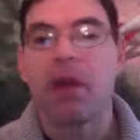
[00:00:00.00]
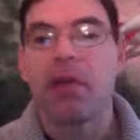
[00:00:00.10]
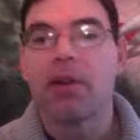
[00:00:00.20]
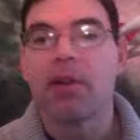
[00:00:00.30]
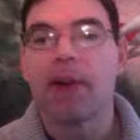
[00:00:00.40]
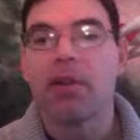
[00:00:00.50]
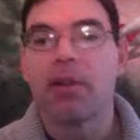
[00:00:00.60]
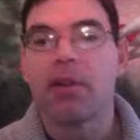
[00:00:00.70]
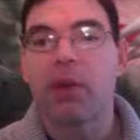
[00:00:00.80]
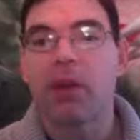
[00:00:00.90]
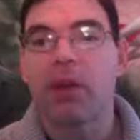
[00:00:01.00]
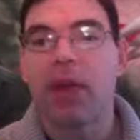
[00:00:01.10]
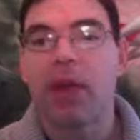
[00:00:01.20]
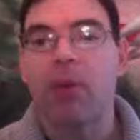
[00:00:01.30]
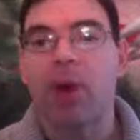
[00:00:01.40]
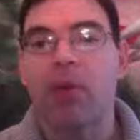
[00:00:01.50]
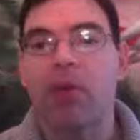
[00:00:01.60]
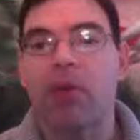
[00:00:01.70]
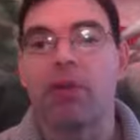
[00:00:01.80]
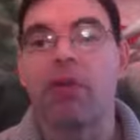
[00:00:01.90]
So in that situation, and what I
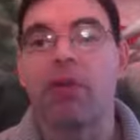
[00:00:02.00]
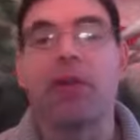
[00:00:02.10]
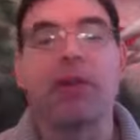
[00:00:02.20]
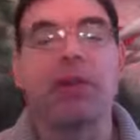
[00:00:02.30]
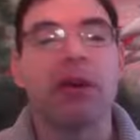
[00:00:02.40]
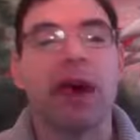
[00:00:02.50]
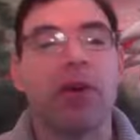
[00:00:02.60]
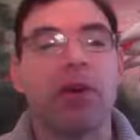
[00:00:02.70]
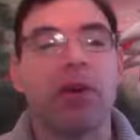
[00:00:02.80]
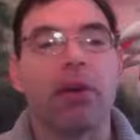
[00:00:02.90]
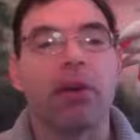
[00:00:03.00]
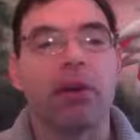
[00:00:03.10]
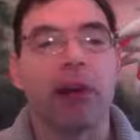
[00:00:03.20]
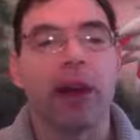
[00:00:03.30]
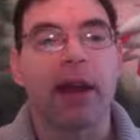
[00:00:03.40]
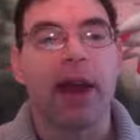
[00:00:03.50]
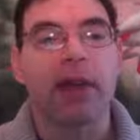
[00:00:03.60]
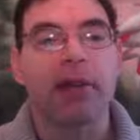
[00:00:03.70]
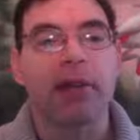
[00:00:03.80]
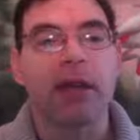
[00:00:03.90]
would do is I would look at the organic
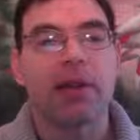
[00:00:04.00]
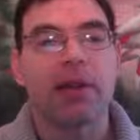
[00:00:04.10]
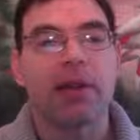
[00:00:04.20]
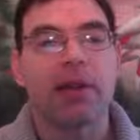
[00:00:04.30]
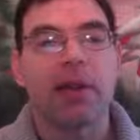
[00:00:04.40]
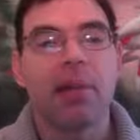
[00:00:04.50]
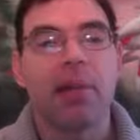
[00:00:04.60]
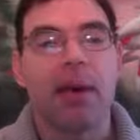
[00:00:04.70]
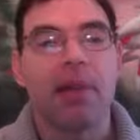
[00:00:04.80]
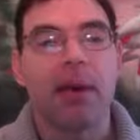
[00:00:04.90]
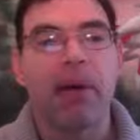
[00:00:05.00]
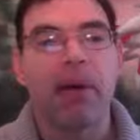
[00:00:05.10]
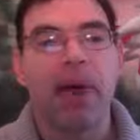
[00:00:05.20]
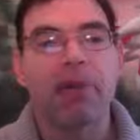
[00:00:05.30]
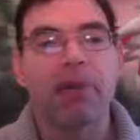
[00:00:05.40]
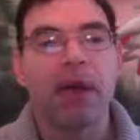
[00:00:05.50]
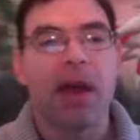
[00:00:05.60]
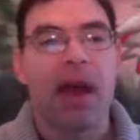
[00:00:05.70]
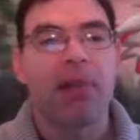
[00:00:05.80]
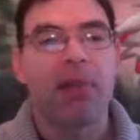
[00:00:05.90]
acid test by biolabs,
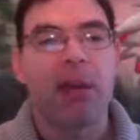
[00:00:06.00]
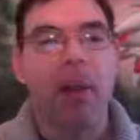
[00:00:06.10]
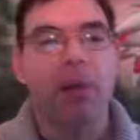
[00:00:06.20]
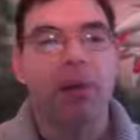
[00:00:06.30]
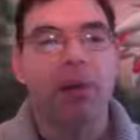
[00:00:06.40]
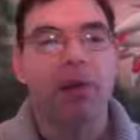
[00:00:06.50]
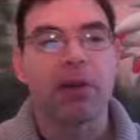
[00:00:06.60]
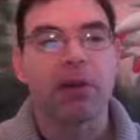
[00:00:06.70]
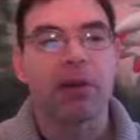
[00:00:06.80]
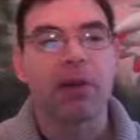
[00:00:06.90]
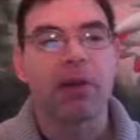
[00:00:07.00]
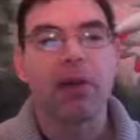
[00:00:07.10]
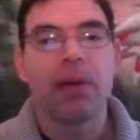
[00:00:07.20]
have it properly interpreted,